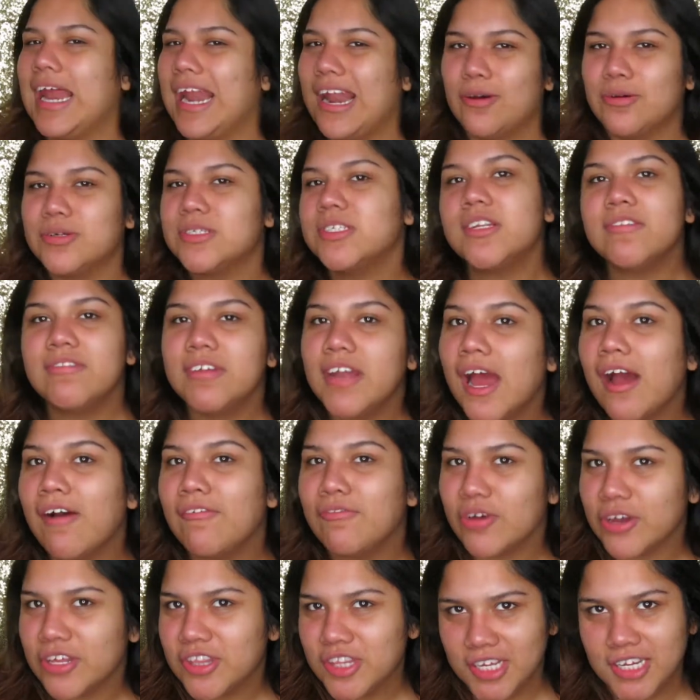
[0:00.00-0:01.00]
I wasn't even
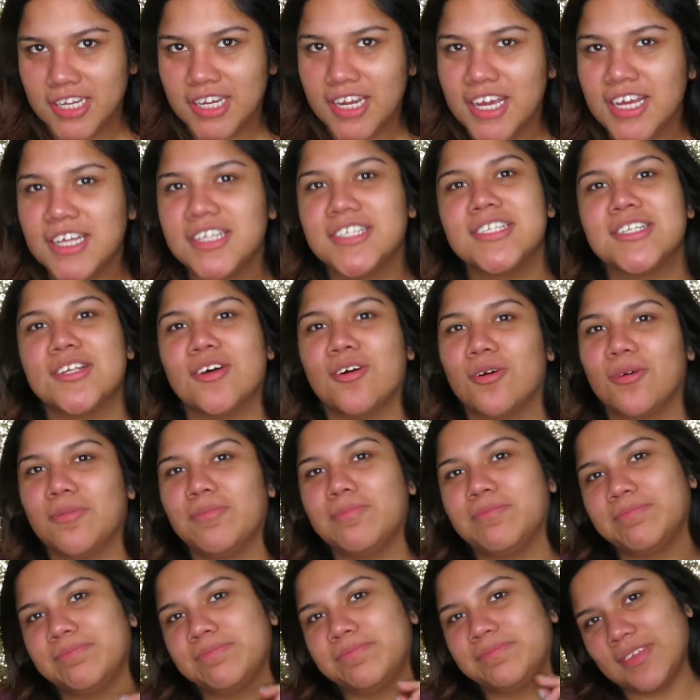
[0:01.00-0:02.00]
halfway done yet, so
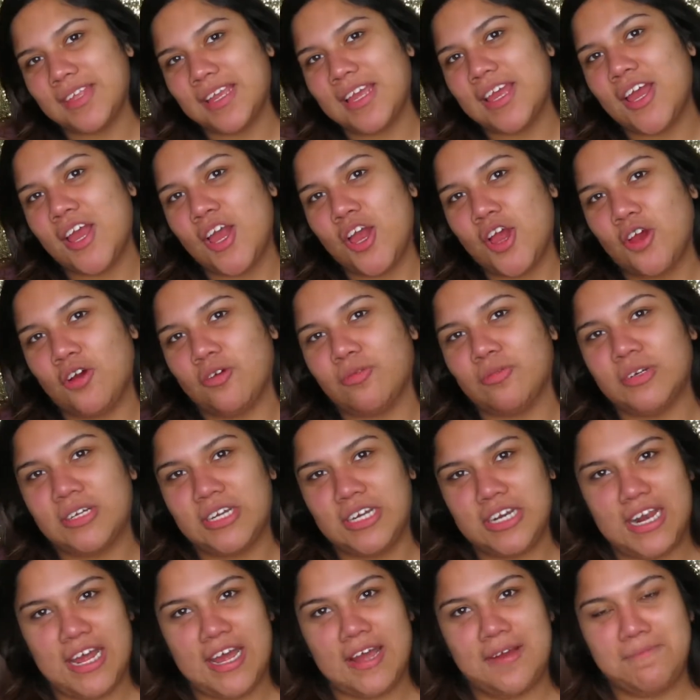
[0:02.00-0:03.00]
we're
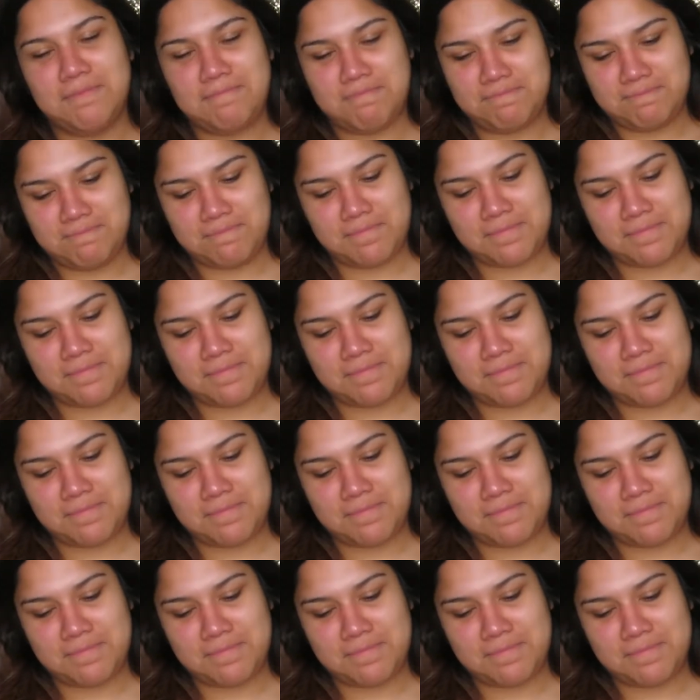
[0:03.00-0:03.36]
gonna,